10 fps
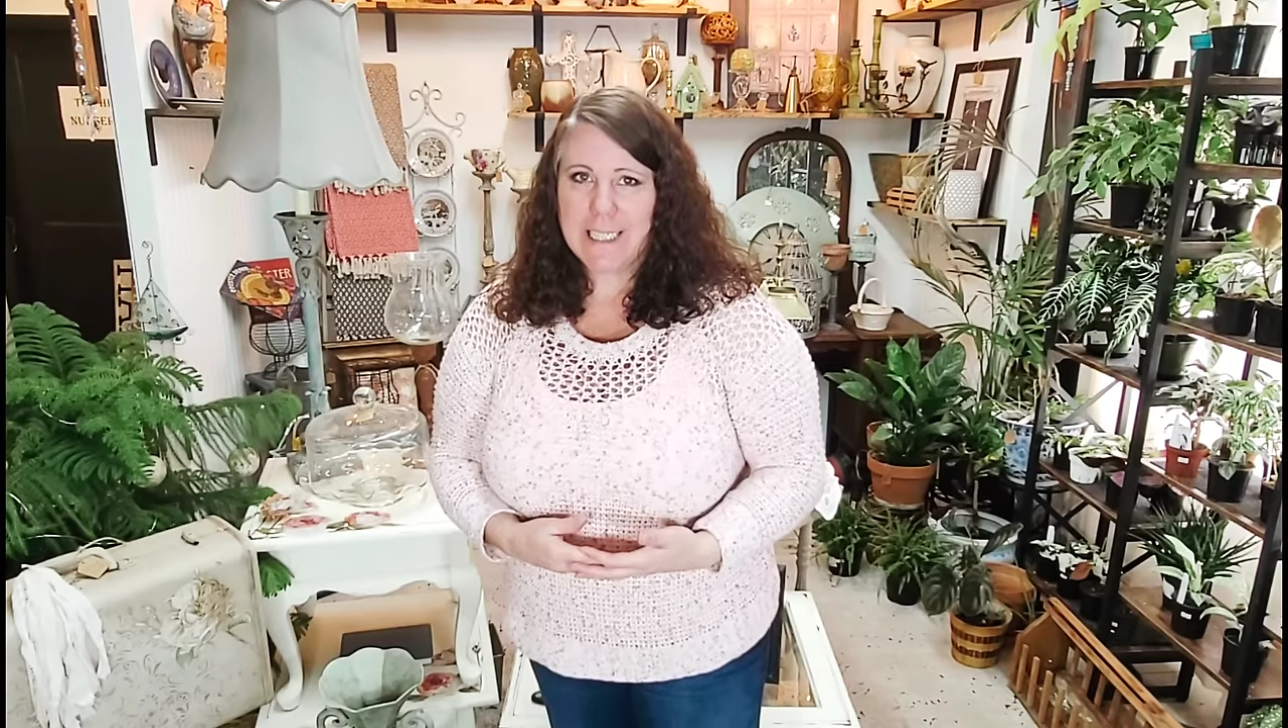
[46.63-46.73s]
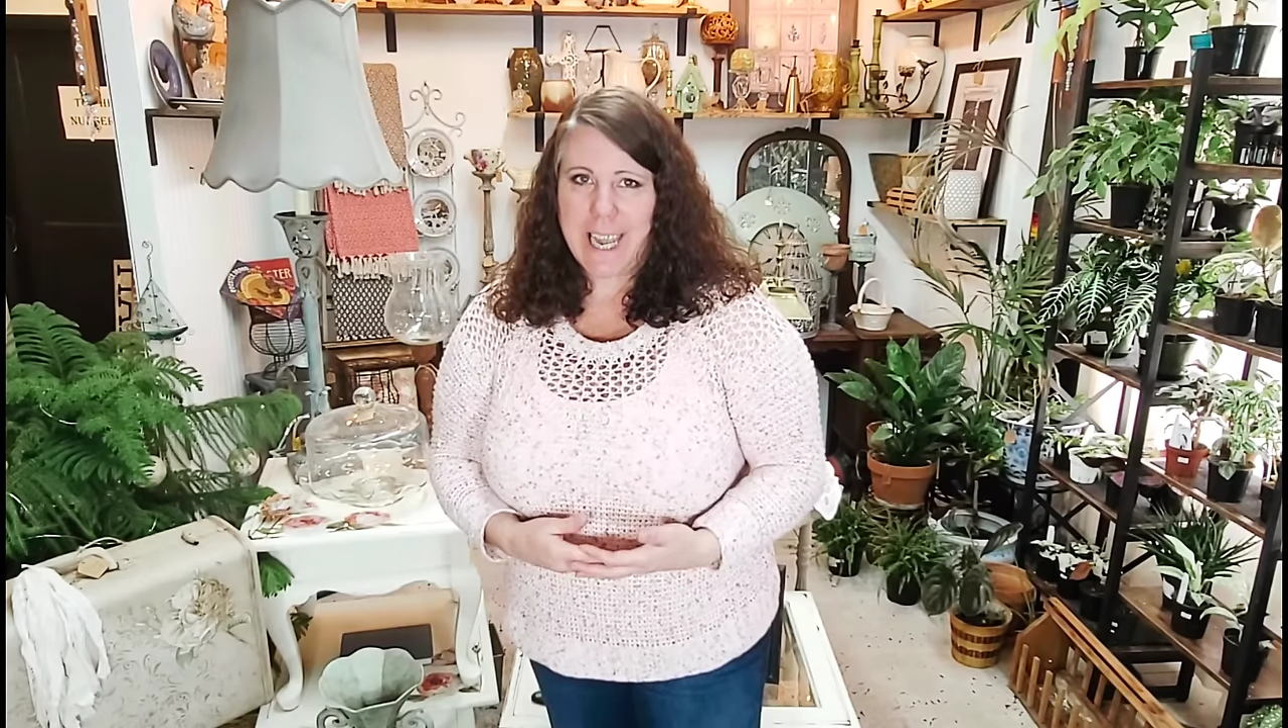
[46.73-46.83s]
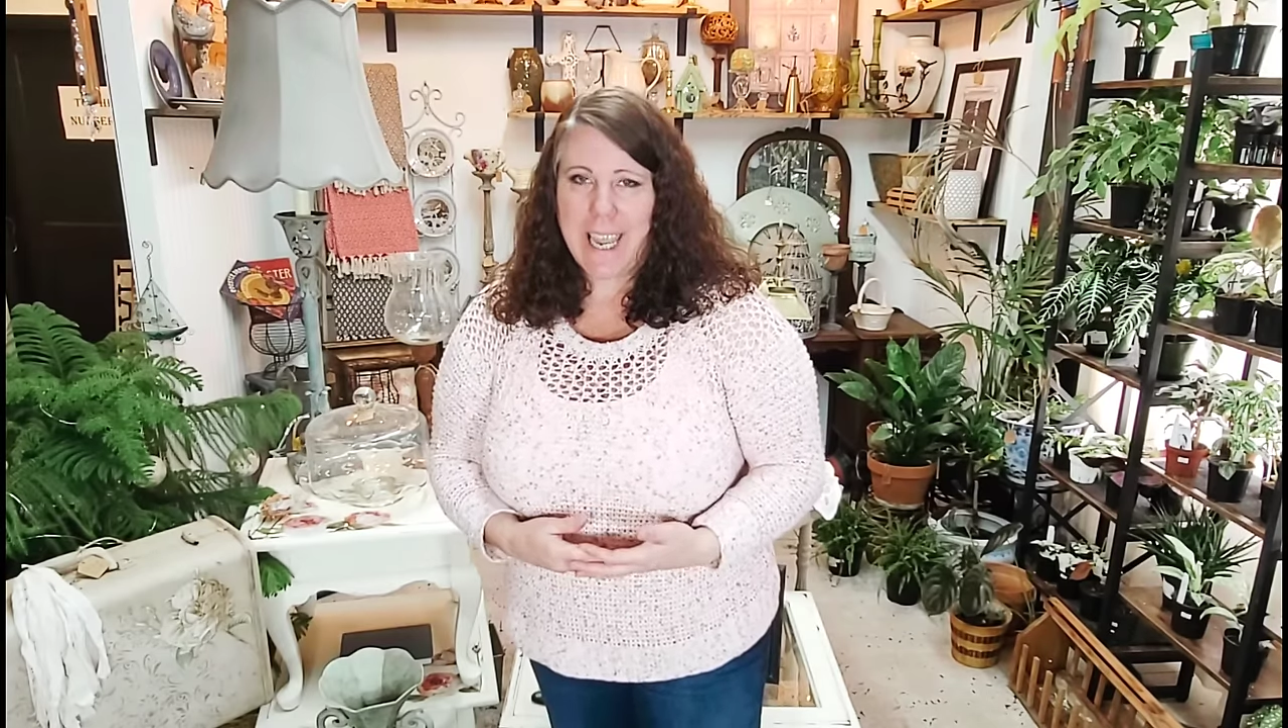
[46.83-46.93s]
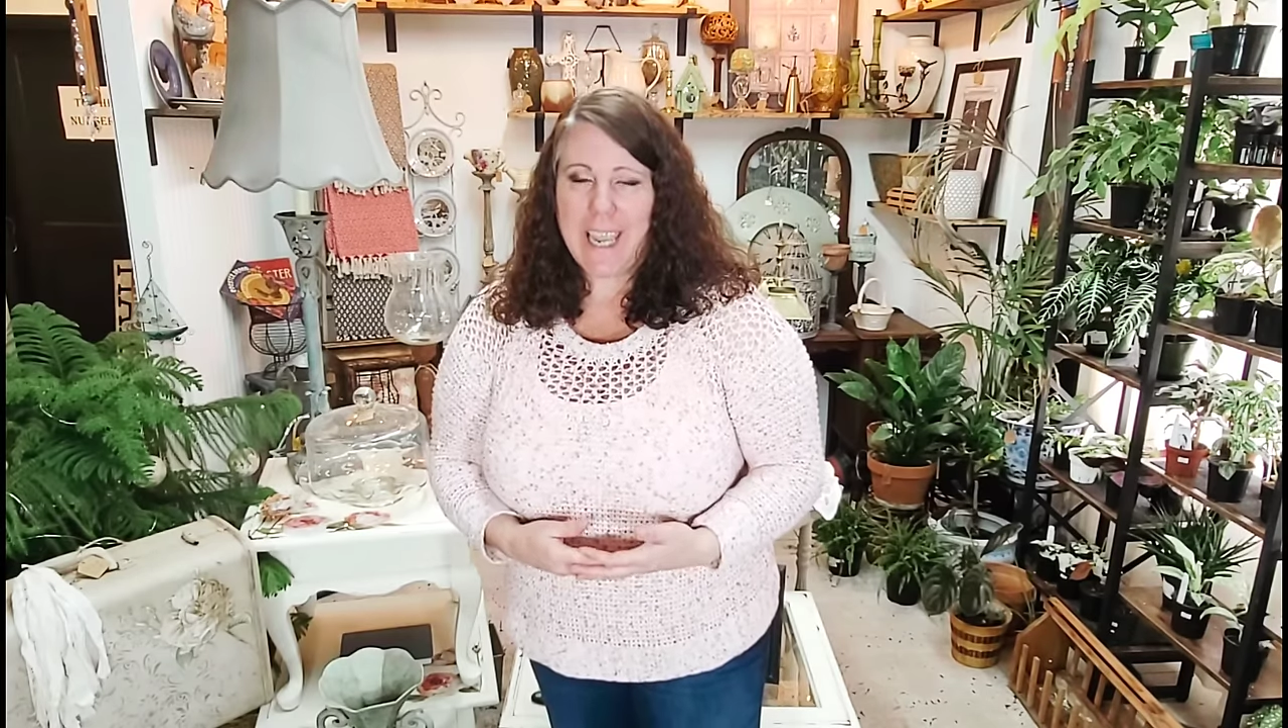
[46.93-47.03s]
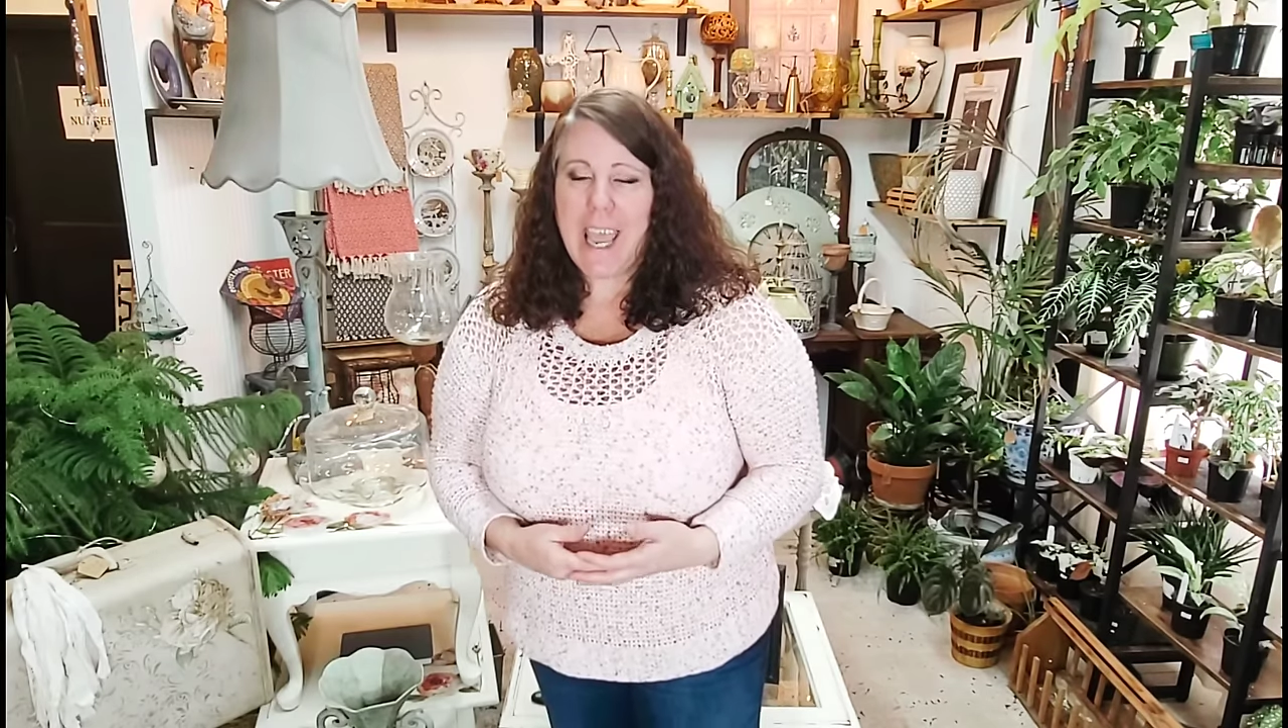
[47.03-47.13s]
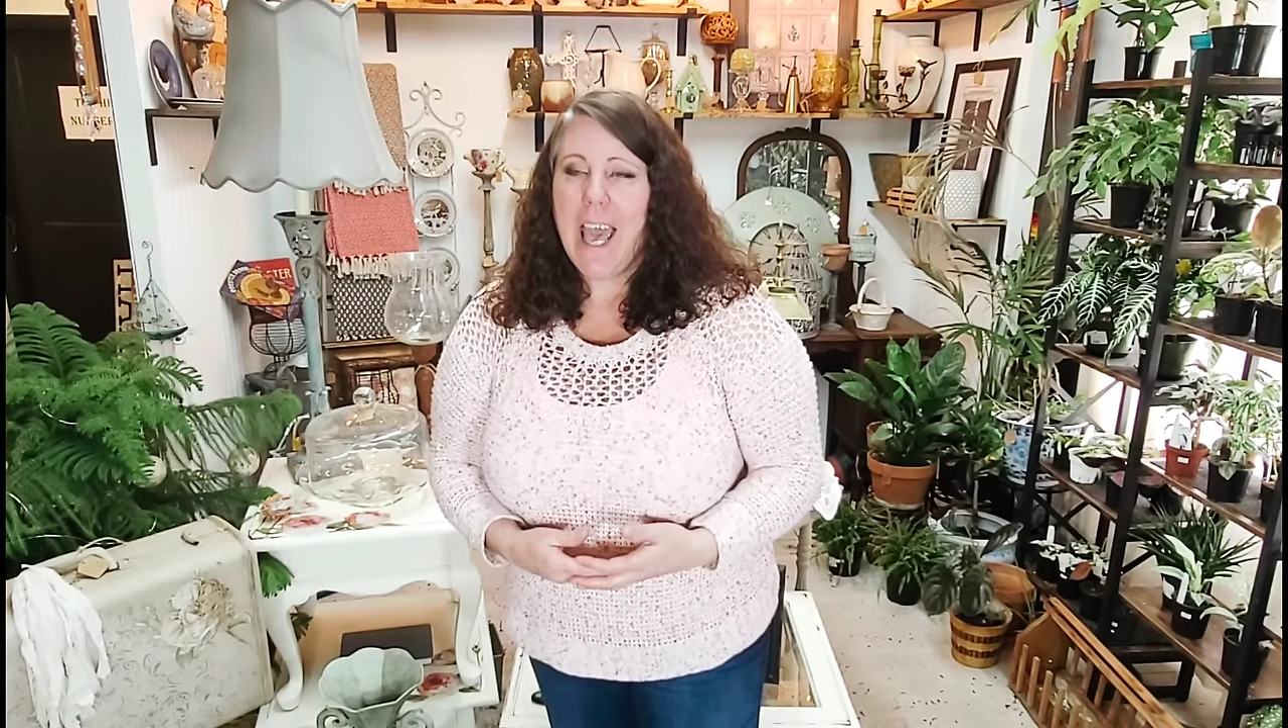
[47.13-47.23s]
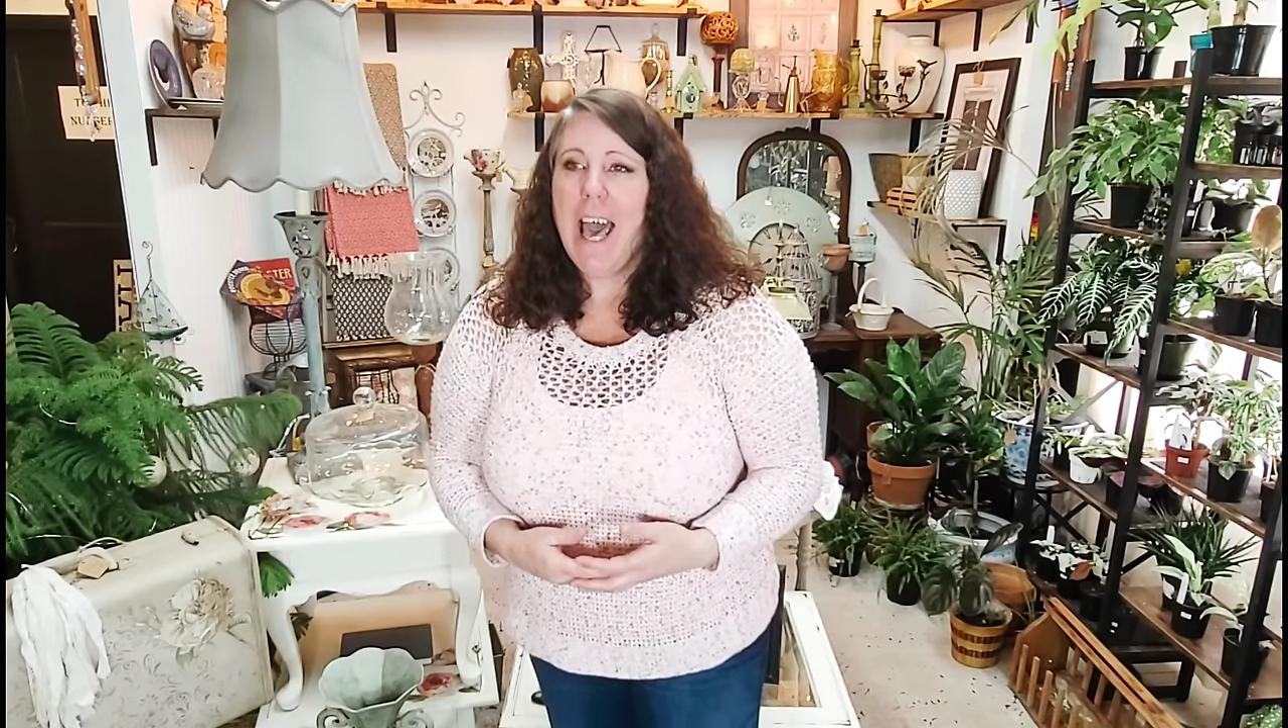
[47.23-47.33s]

Day.